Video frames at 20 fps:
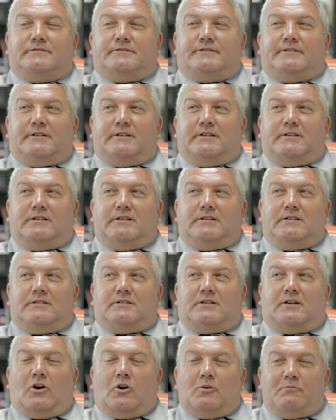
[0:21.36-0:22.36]
The
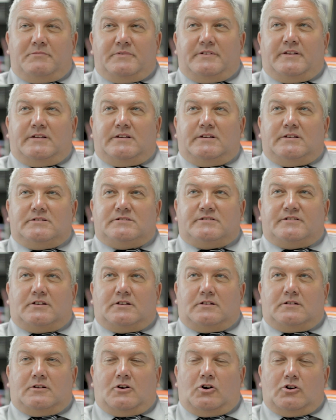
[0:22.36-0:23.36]
company's
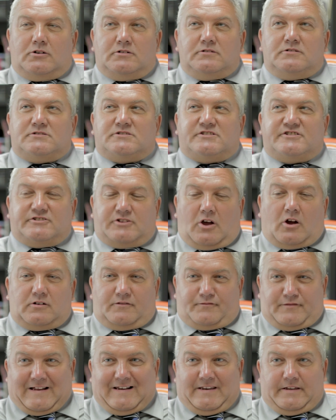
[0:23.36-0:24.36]
current stock
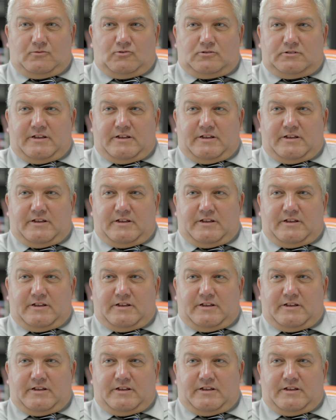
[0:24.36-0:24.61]
value on the